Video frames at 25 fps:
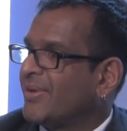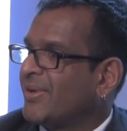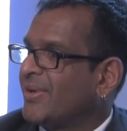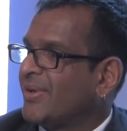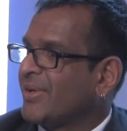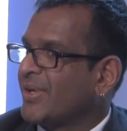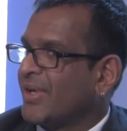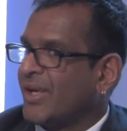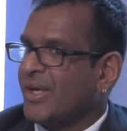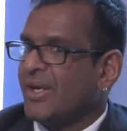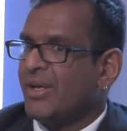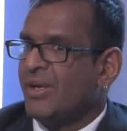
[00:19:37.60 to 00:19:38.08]

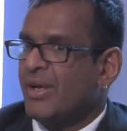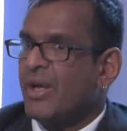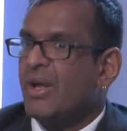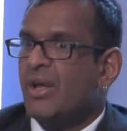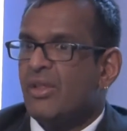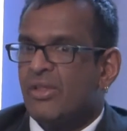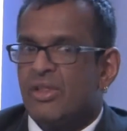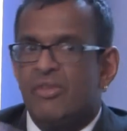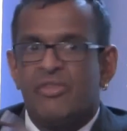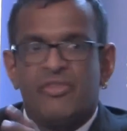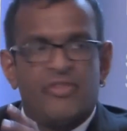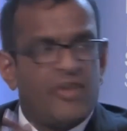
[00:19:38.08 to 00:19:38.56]
Okay?
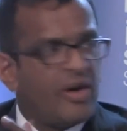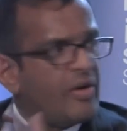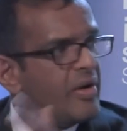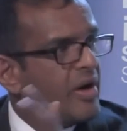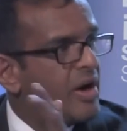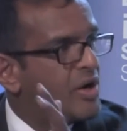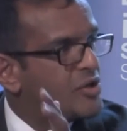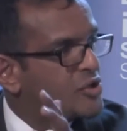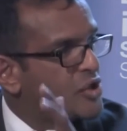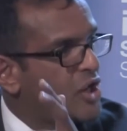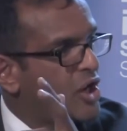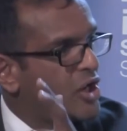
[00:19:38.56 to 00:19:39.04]
The
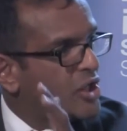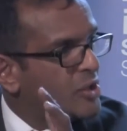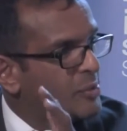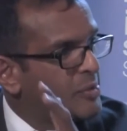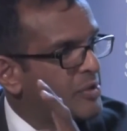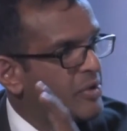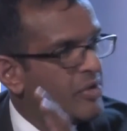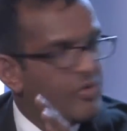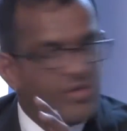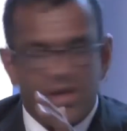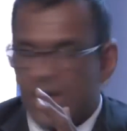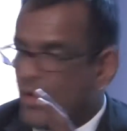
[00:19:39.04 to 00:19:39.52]
Farage
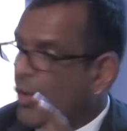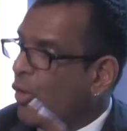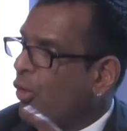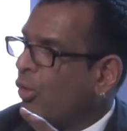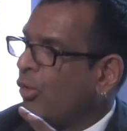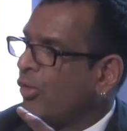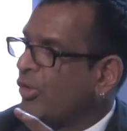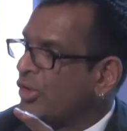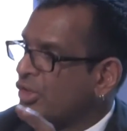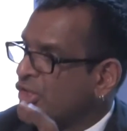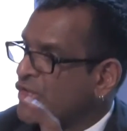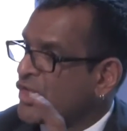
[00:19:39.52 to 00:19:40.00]
argument that they're
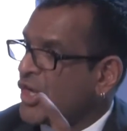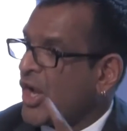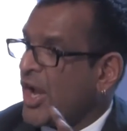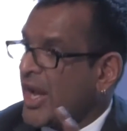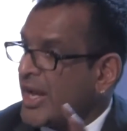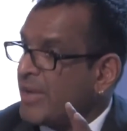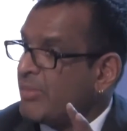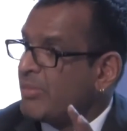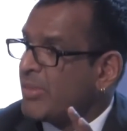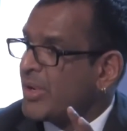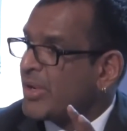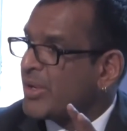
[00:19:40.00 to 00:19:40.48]
all the
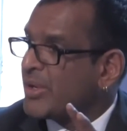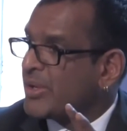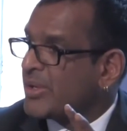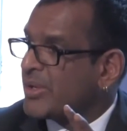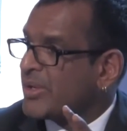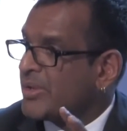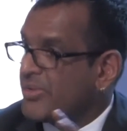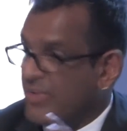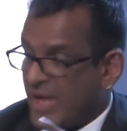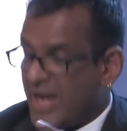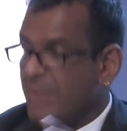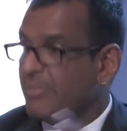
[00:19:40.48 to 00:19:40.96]
same
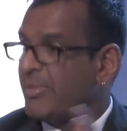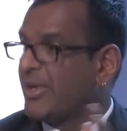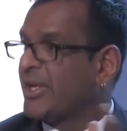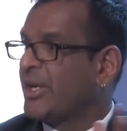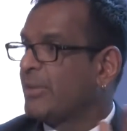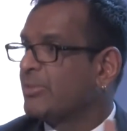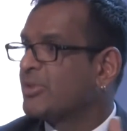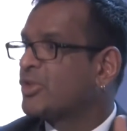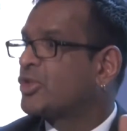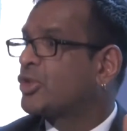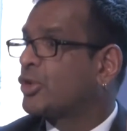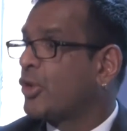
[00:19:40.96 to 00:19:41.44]
then
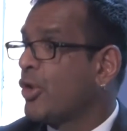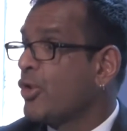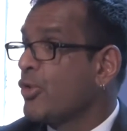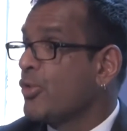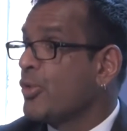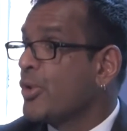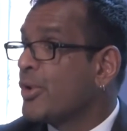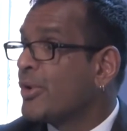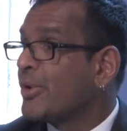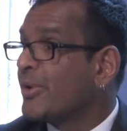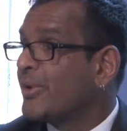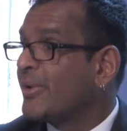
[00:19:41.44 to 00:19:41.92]
becomes true.
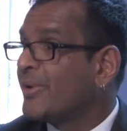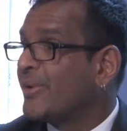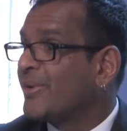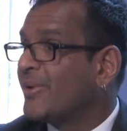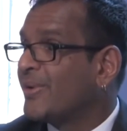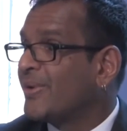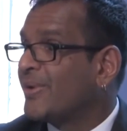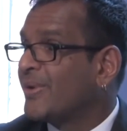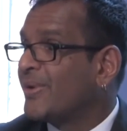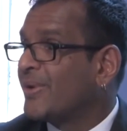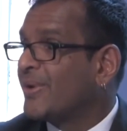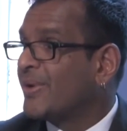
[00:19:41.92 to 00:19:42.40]

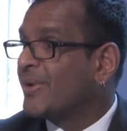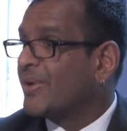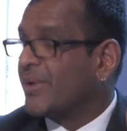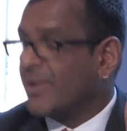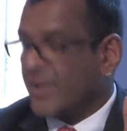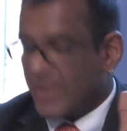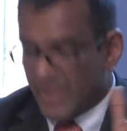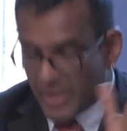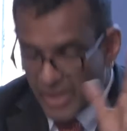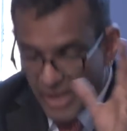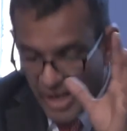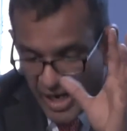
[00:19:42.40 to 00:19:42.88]

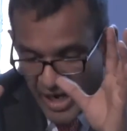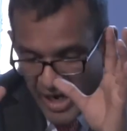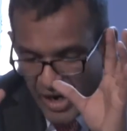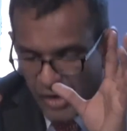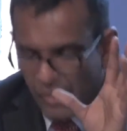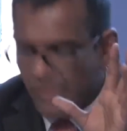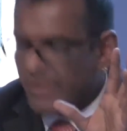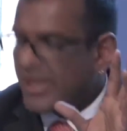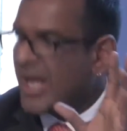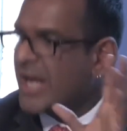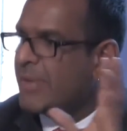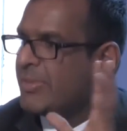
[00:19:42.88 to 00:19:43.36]

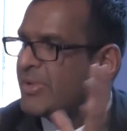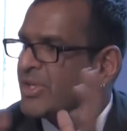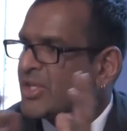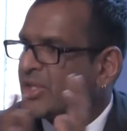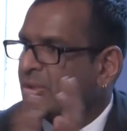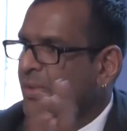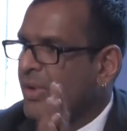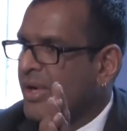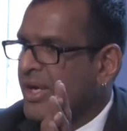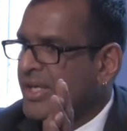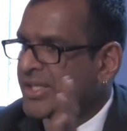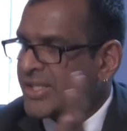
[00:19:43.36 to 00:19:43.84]
How Labour
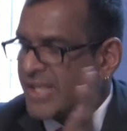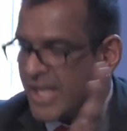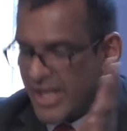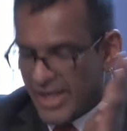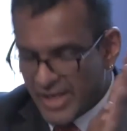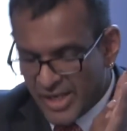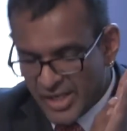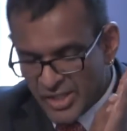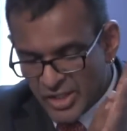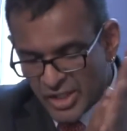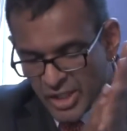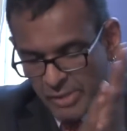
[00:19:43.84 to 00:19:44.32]
squares
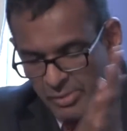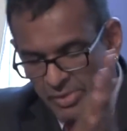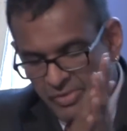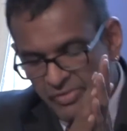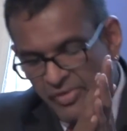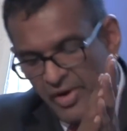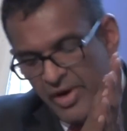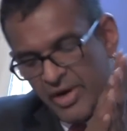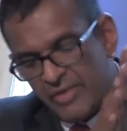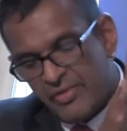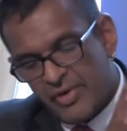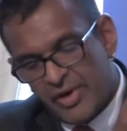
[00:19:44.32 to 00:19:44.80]
that is going to be
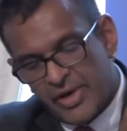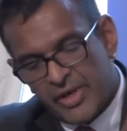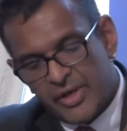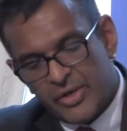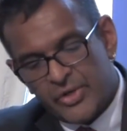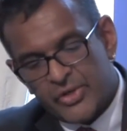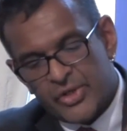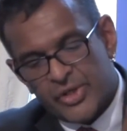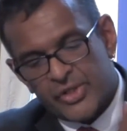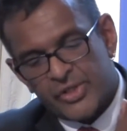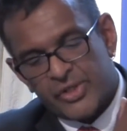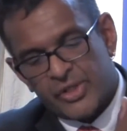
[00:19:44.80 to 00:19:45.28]
very, very
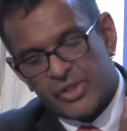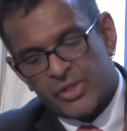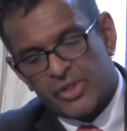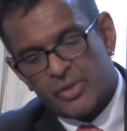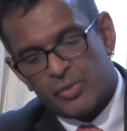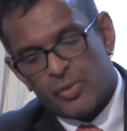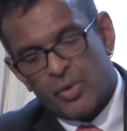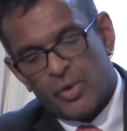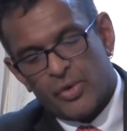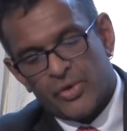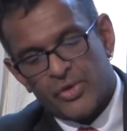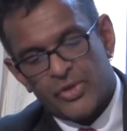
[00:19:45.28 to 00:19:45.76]
interesting
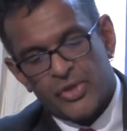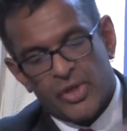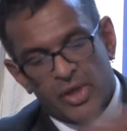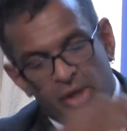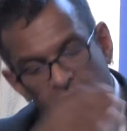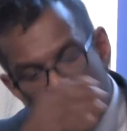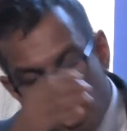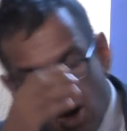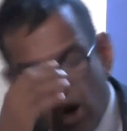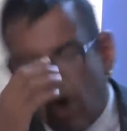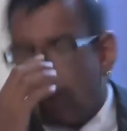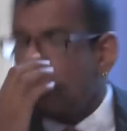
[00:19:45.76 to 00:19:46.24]
to watch.
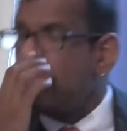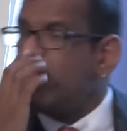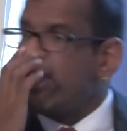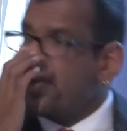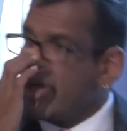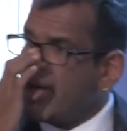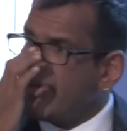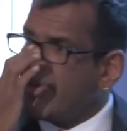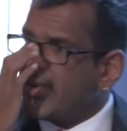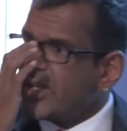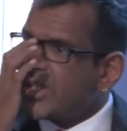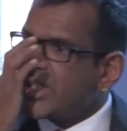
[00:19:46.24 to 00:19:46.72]
On
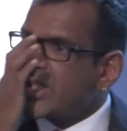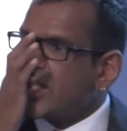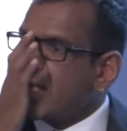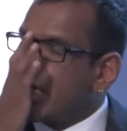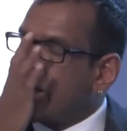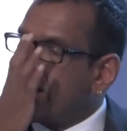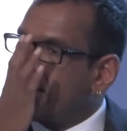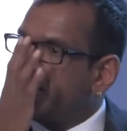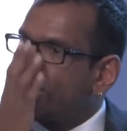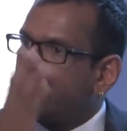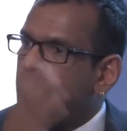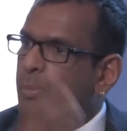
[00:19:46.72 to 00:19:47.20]
the other
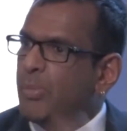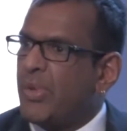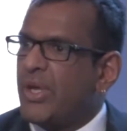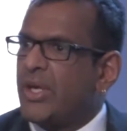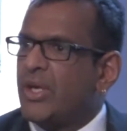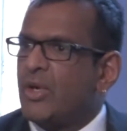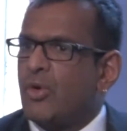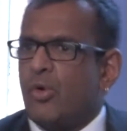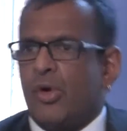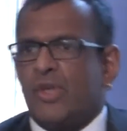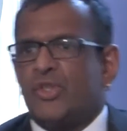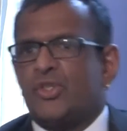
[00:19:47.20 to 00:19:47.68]
side, the
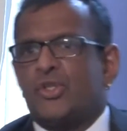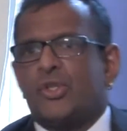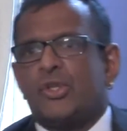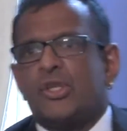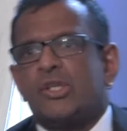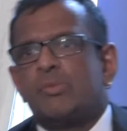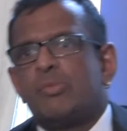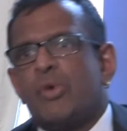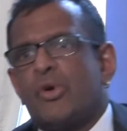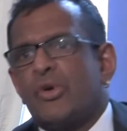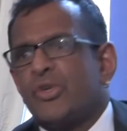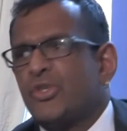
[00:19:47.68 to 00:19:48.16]
big question
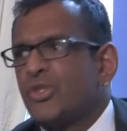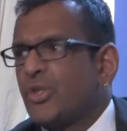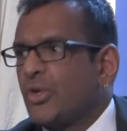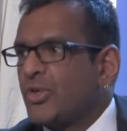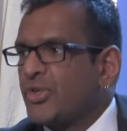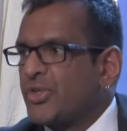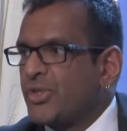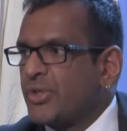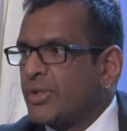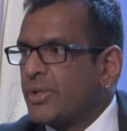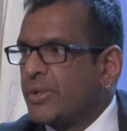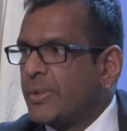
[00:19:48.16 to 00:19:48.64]
is Boris
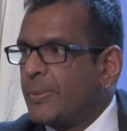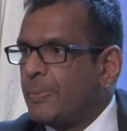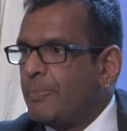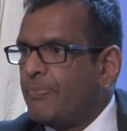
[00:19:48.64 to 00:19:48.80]
Johnson.